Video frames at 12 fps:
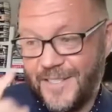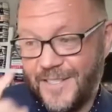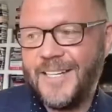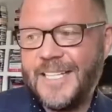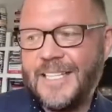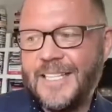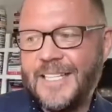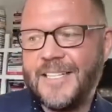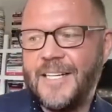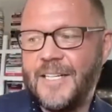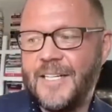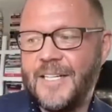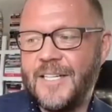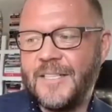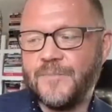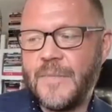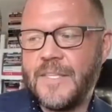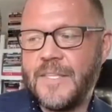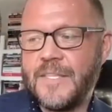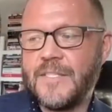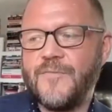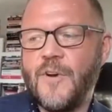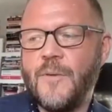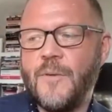Elaine,
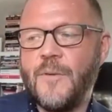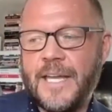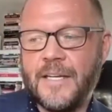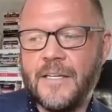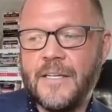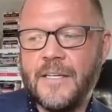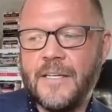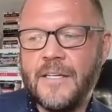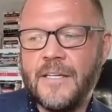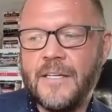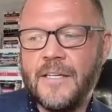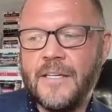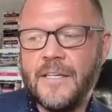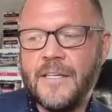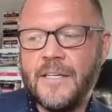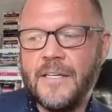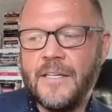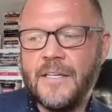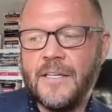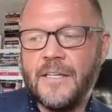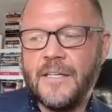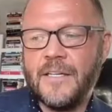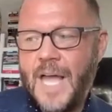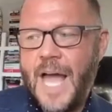this is from Elena, got
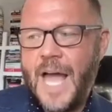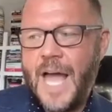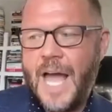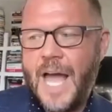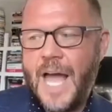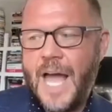lots of votes.